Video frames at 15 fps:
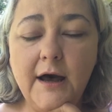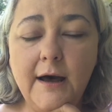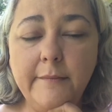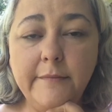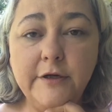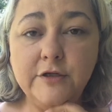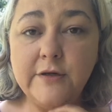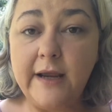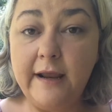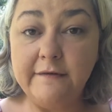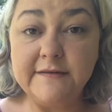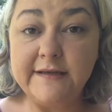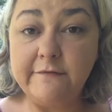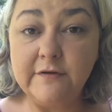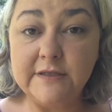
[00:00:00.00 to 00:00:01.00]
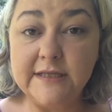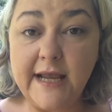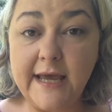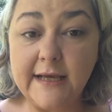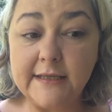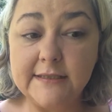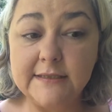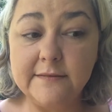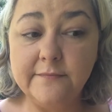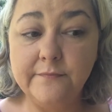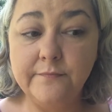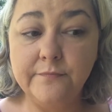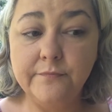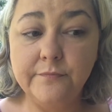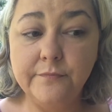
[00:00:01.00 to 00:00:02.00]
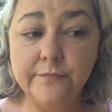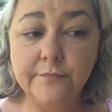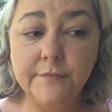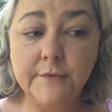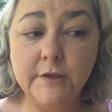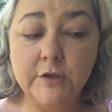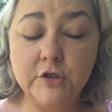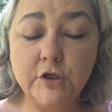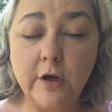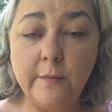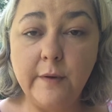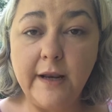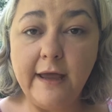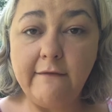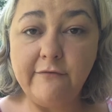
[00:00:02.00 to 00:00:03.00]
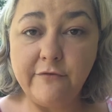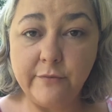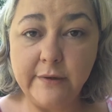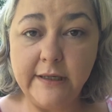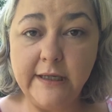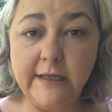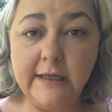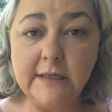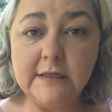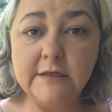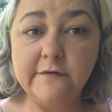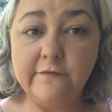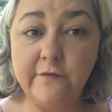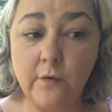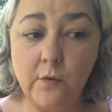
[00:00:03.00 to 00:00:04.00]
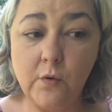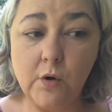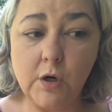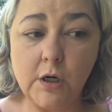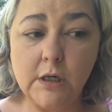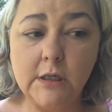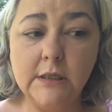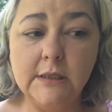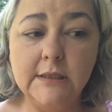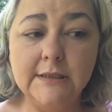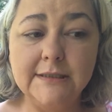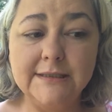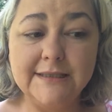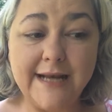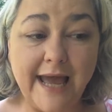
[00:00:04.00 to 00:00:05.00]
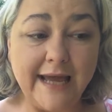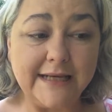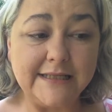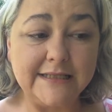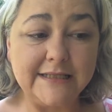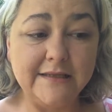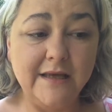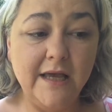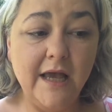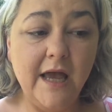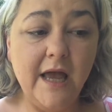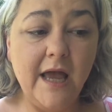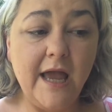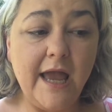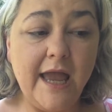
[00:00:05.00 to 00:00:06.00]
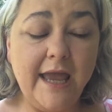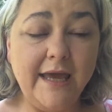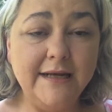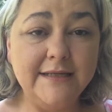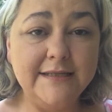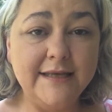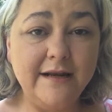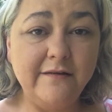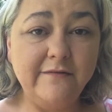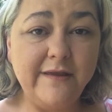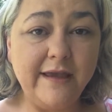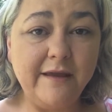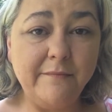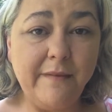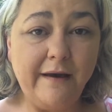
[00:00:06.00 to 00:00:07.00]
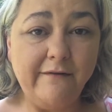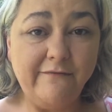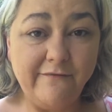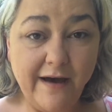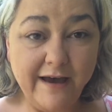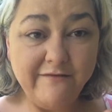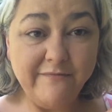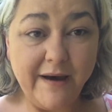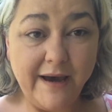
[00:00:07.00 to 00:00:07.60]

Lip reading: going to try to have several snacks. So I'm going to have 3 to 4 snacks. And instead of taking my 5